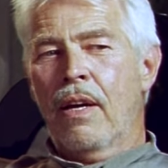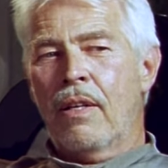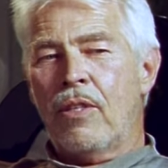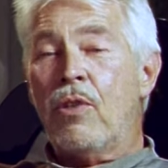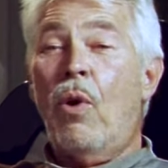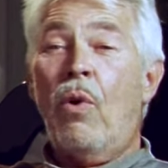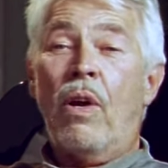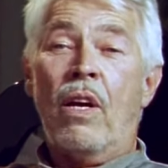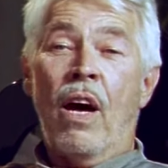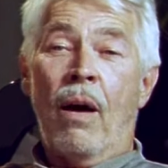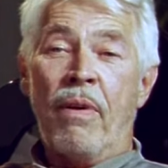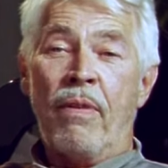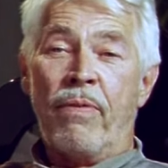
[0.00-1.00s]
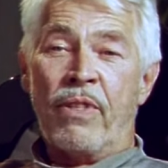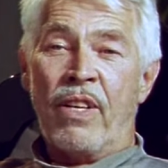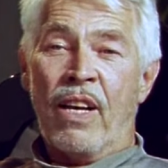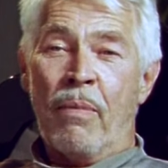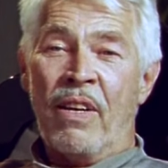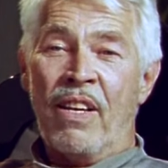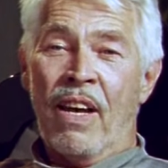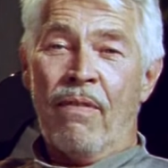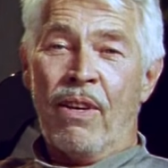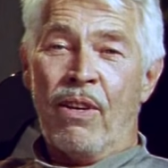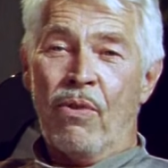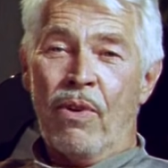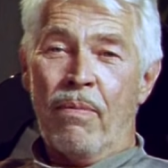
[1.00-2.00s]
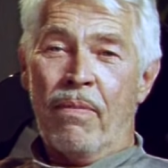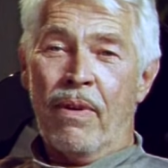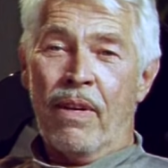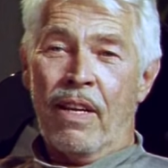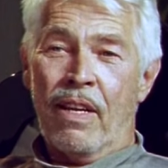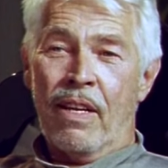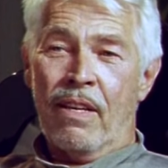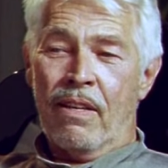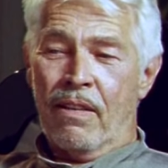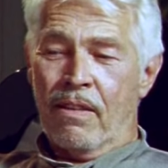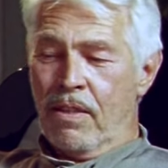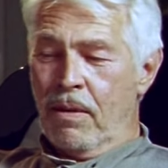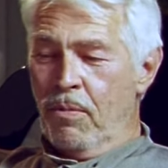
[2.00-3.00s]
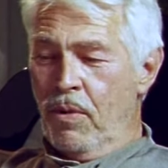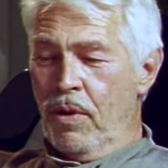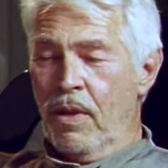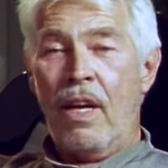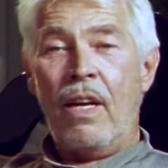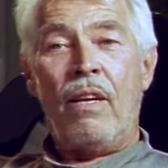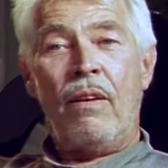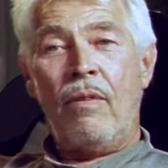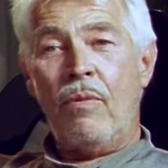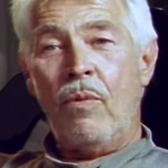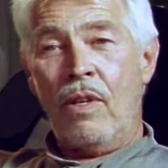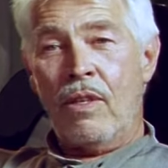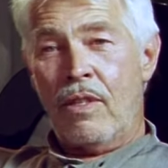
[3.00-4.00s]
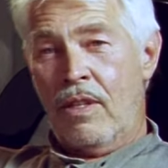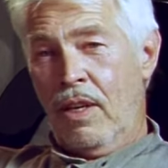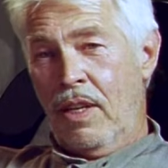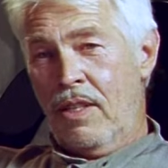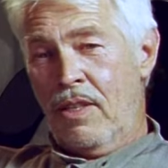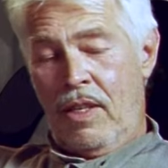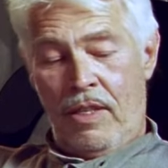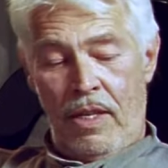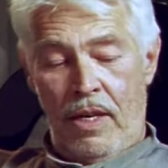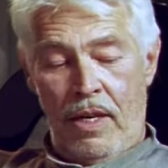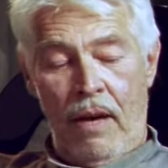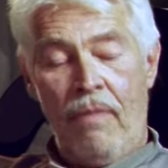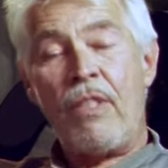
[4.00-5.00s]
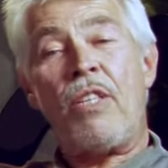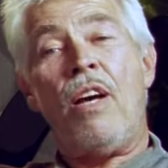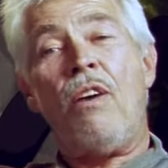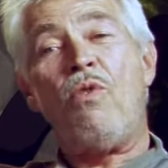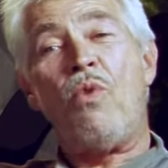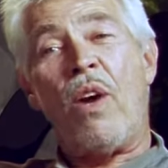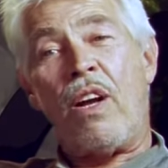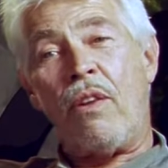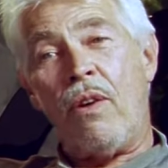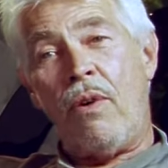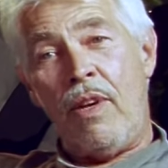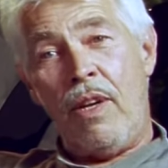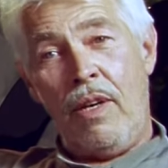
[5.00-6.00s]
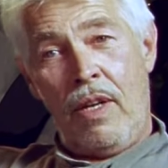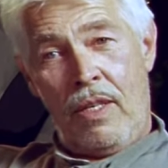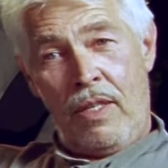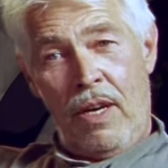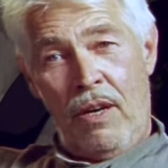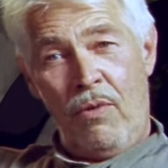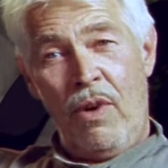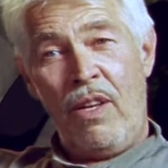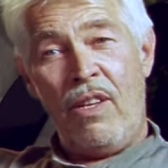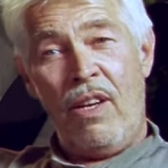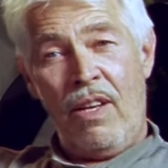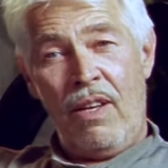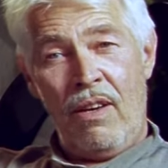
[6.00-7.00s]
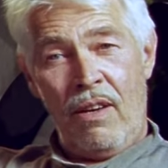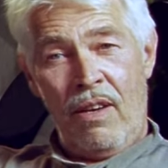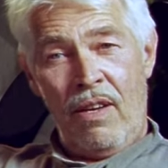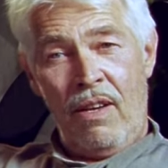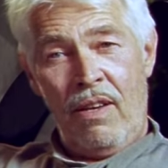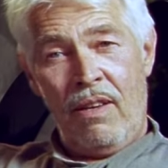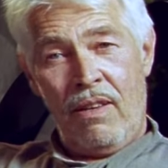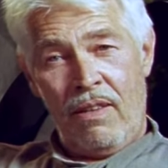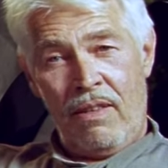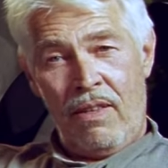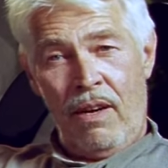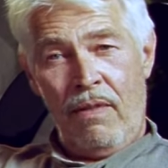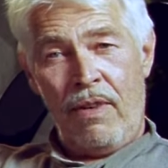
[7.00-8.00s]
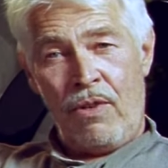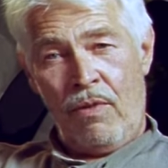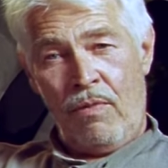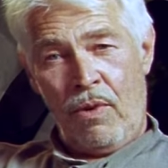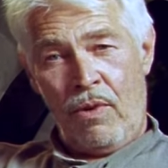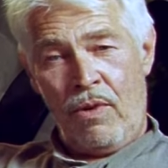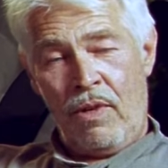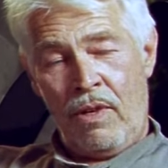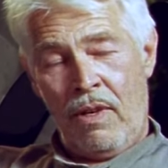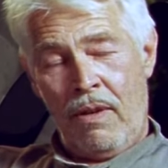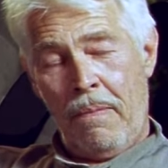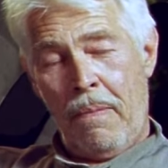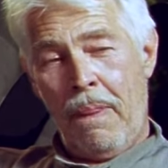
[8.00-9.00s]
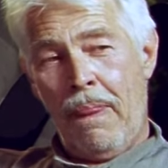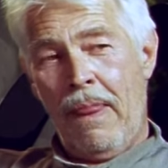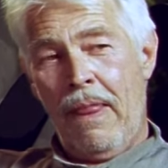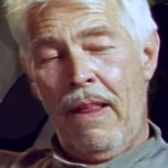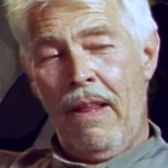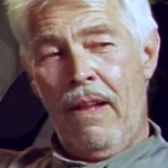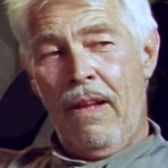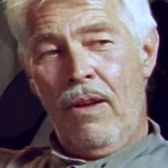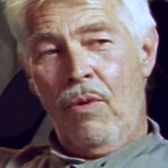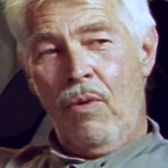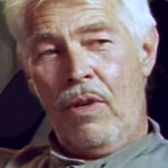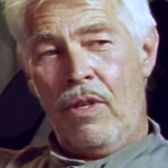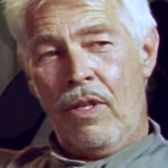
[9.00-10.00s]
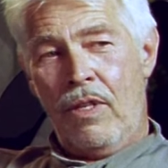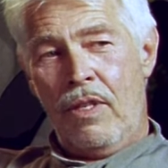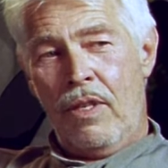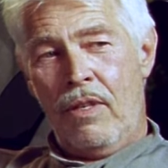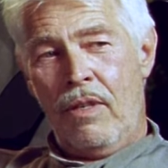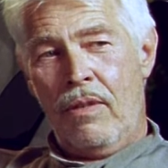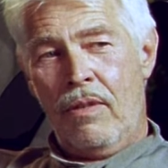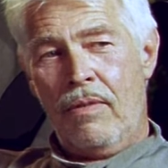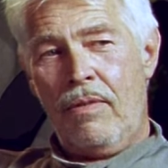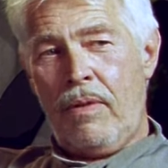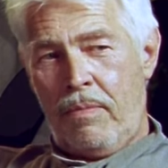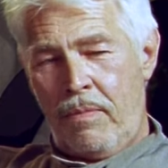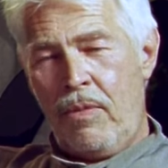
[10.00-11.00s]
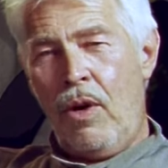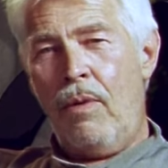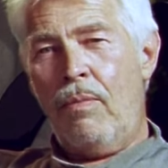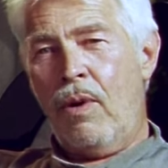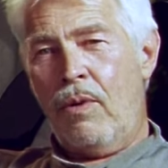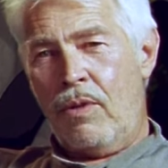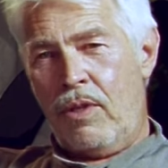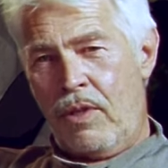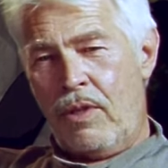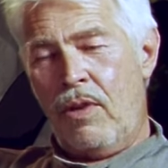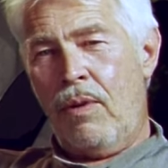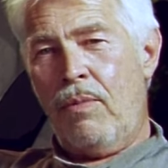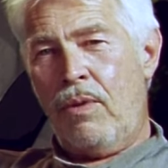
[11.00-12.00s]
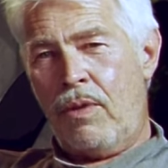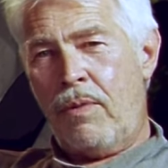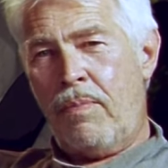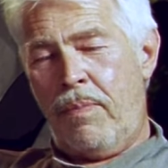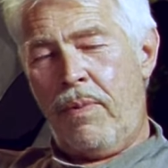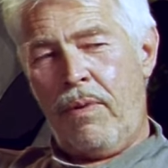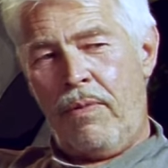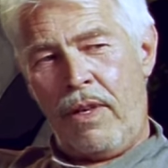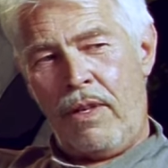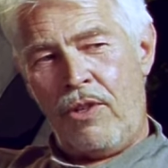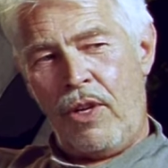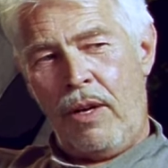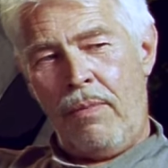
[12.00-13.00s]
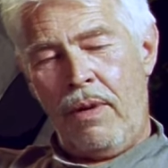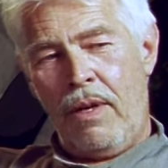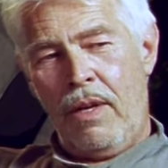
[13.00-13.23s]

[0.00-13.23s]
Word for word: stole a copy for Sam and gave it to him, and somewhere that one still exists. He didn't have a soundtrack, though. He didn't get a soundtrack till he got the television version, which is in almost perfect shape.